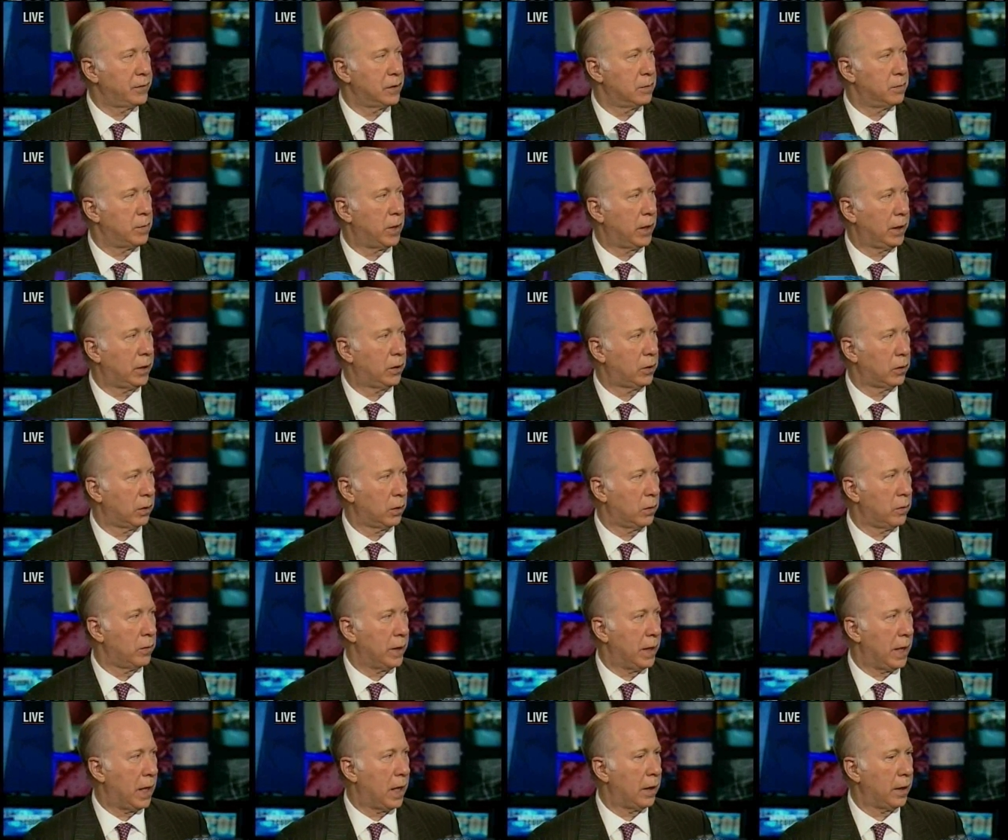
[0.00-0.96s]
have somebody
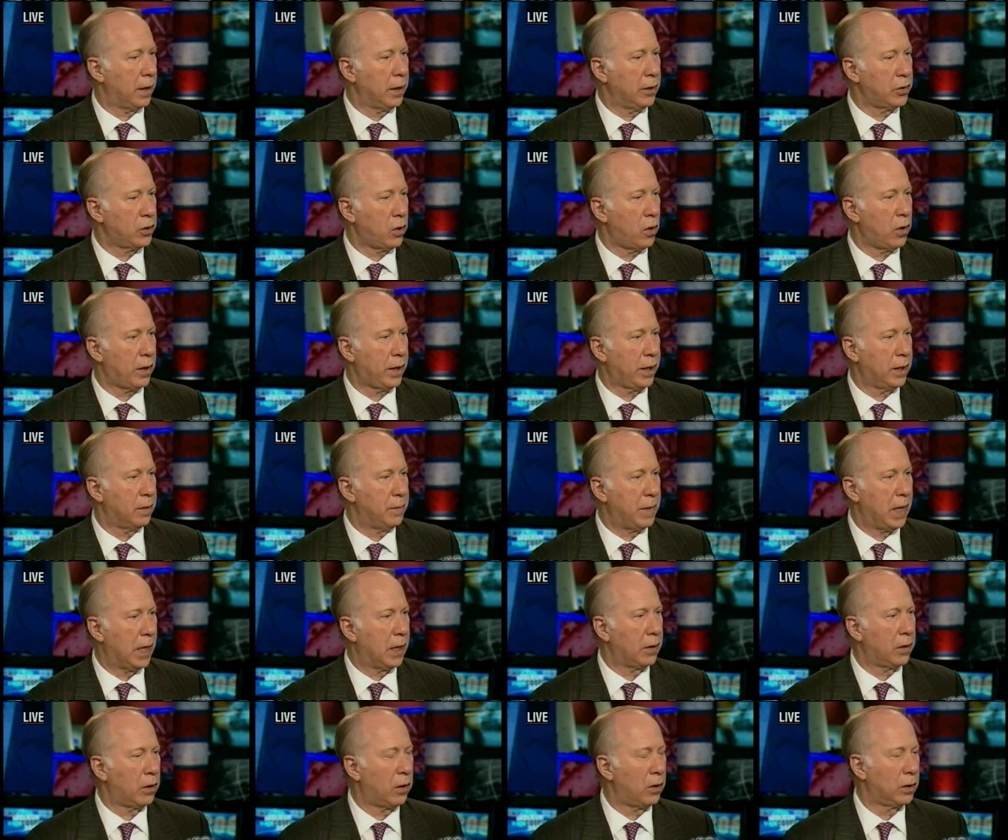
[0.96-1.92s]
going out and talking
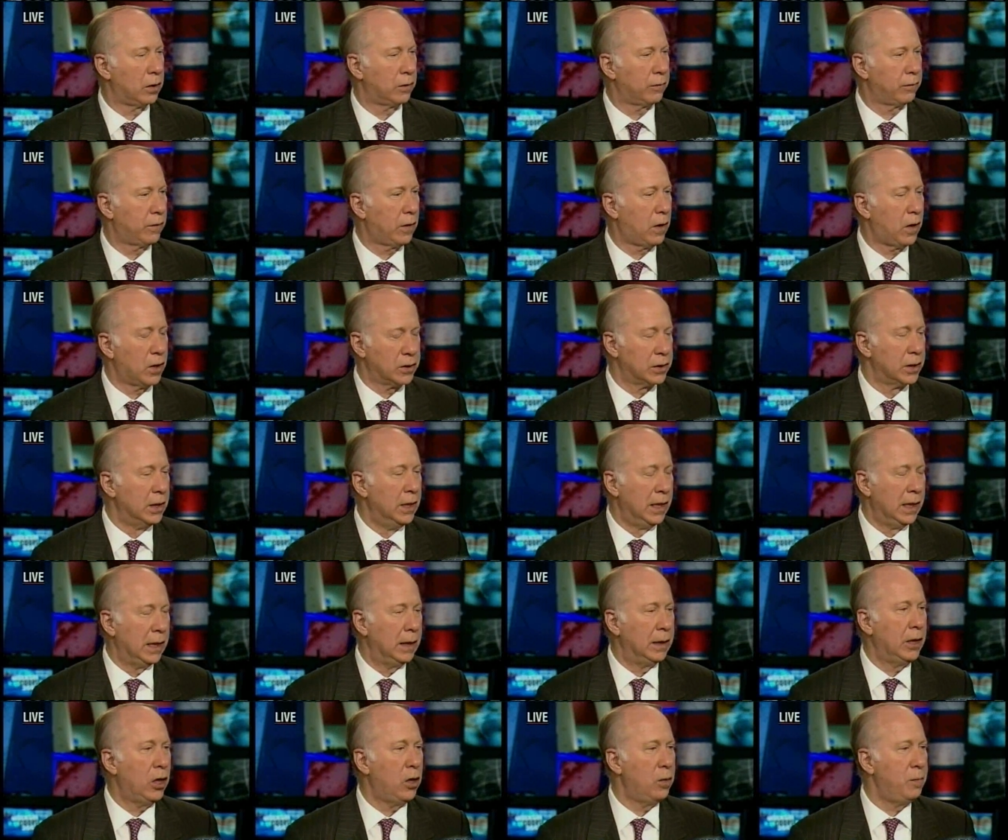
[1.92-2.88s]
about all their flaws.
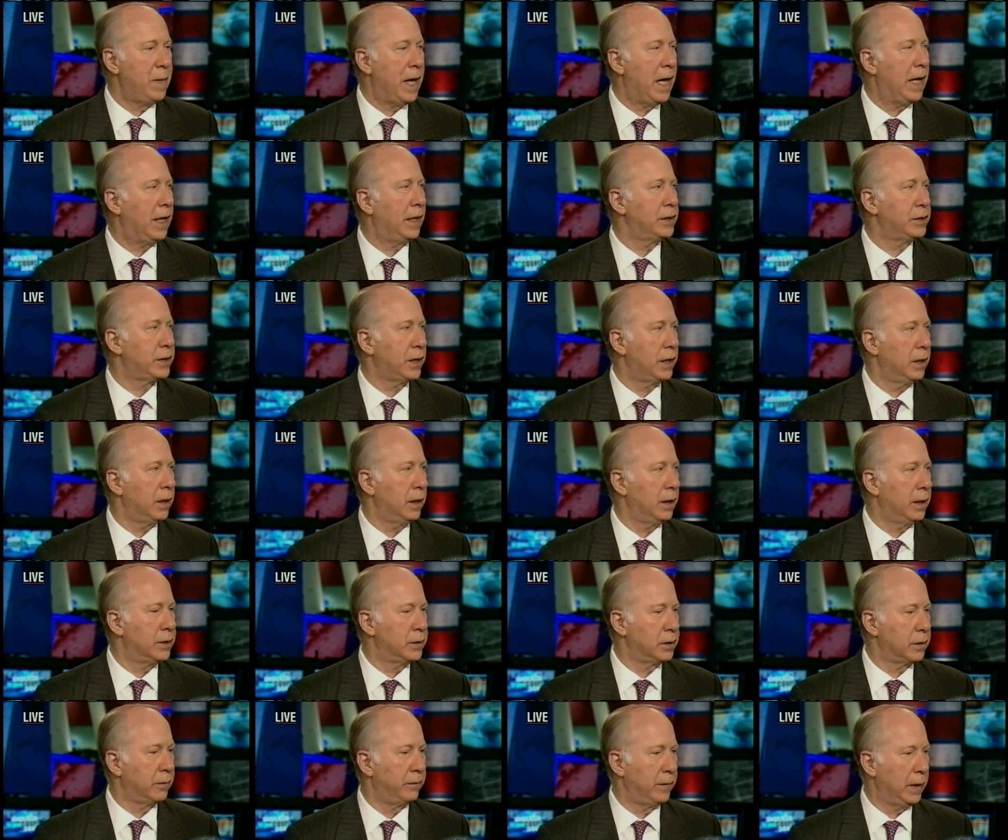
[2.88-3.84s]
Yeah. No man is a,
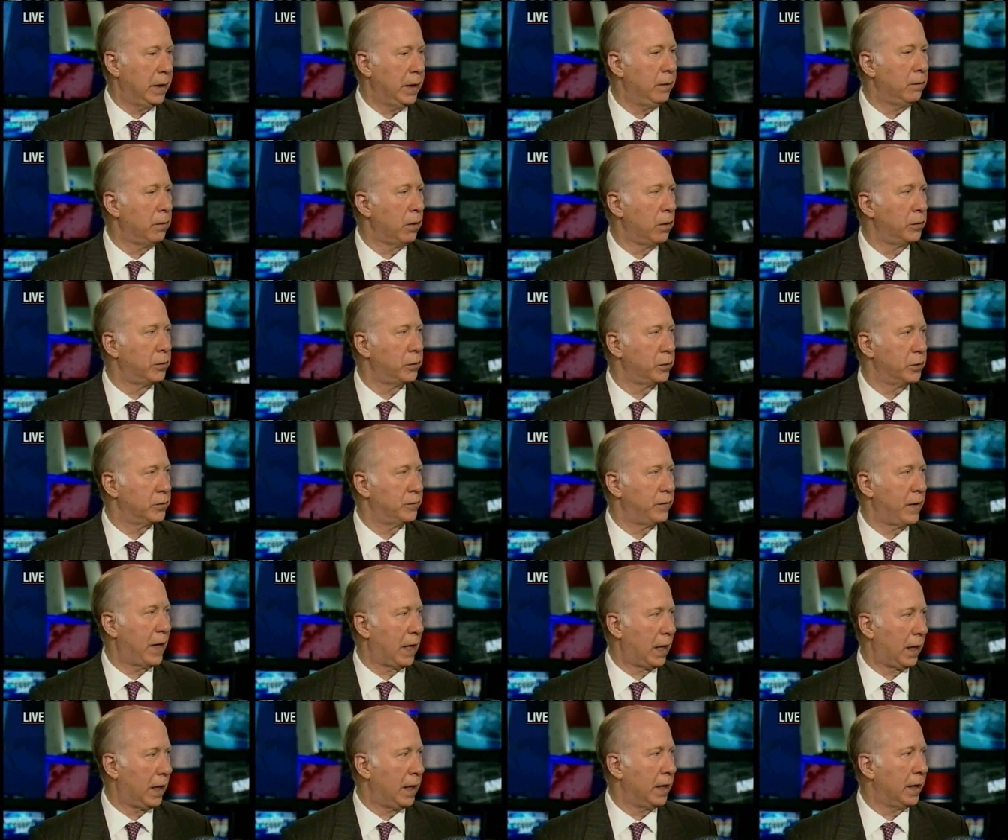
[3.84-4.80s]
is a hero to his
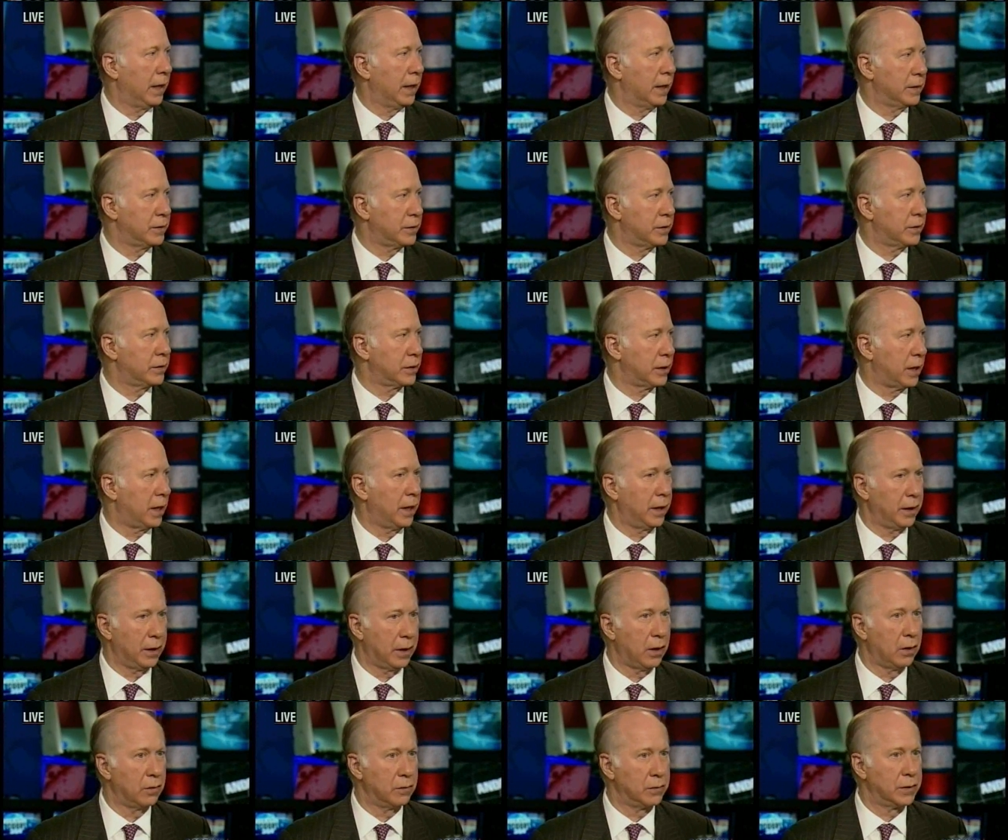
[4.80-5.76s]
valet, as we, the
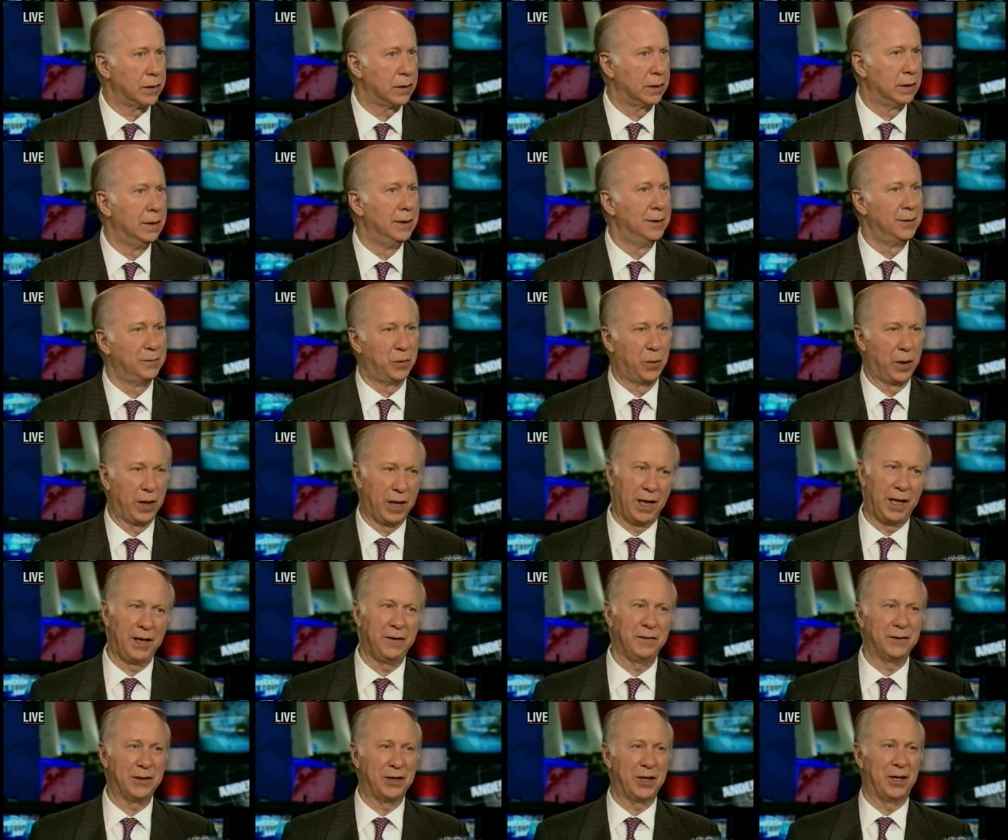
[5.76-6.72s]
saying we goes. Leave, we're going
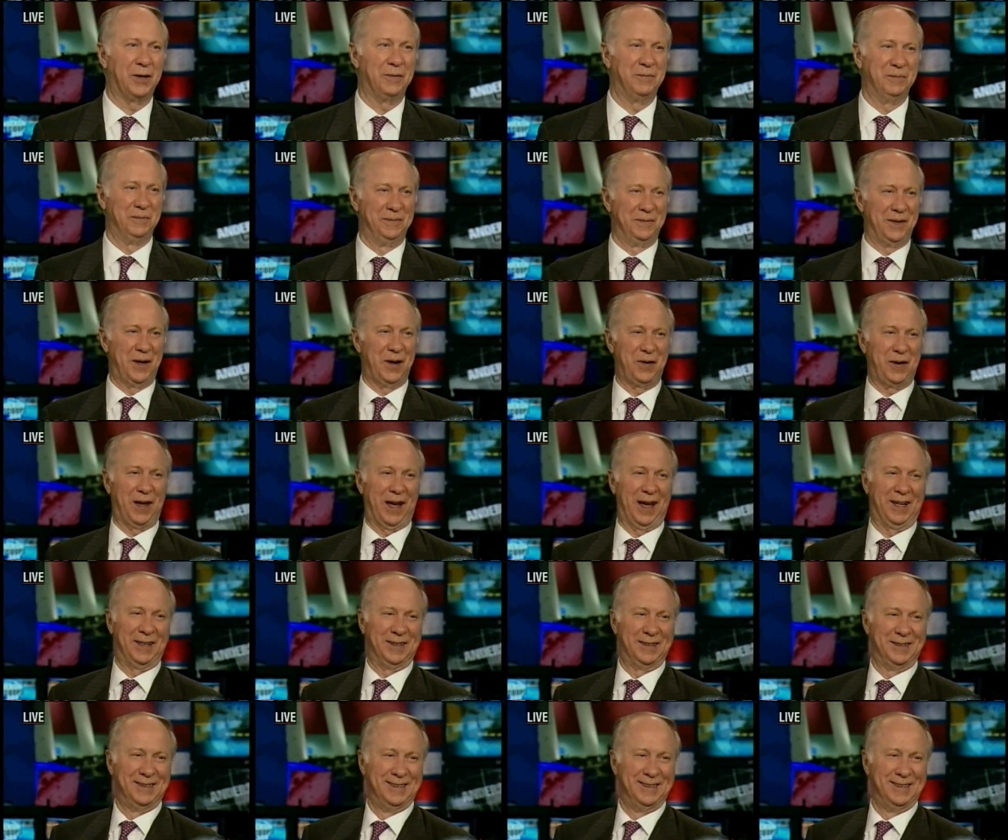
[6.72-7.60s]
to leave, it there. there. Uh, Bruce, okay.